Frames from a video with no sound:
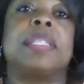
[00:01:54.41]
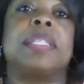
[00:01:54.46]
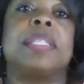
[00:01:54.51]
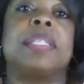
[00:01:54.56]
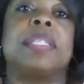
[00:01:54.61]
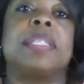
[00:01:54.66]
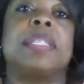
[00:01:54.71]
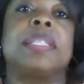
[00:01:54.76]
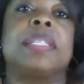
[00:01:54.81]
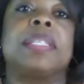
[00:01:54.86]

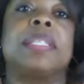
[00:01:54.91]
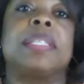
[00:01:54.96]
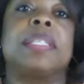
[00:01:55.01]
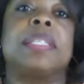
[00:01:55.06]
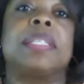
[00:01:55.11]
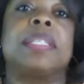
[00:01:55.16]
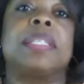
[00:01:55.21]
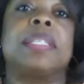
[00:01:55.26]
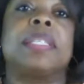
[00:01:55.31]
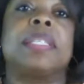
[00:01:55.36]
they
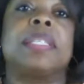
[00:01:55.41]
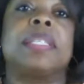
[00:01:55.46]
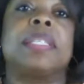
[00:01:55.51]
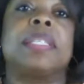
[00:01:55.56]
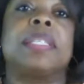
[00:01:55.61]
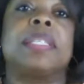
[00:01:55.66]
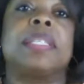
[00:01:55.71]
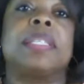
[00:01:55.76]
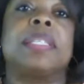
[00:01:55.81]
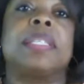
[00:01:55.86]
learned
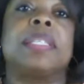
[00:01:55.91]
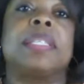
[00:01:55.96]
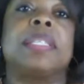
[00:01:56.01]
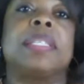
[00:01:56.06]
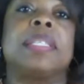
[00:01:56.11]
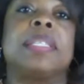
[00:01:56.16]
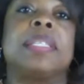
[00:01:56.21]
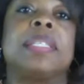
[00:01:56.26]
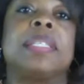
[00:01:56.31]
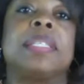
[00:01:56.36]
his
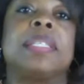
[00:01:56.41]
lesson.